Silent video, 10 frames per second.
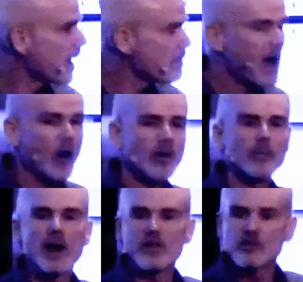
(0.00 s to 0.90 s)
by power,
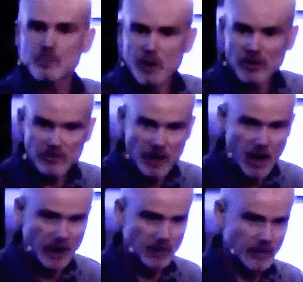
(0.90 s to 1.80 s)
but by the Spirit of
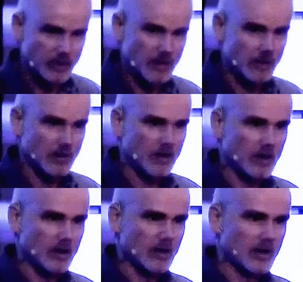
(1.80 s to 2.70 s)
God,
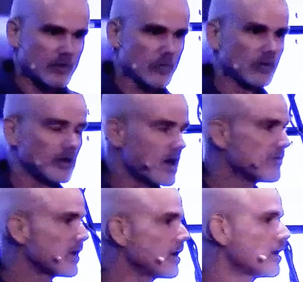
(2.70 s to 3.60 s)
through the
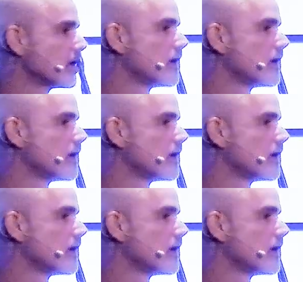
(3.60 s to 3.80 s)
loving